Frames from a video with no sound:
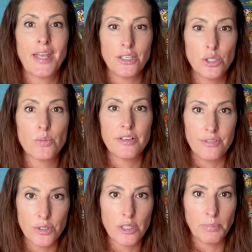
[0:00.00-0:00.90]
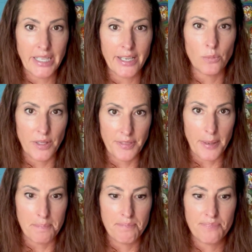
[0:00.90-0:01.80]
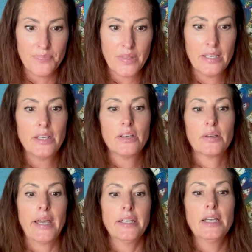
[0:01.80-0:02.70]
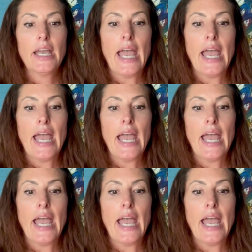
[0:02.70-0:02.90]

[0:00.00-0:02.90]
that you reviewed the plan with them, okay?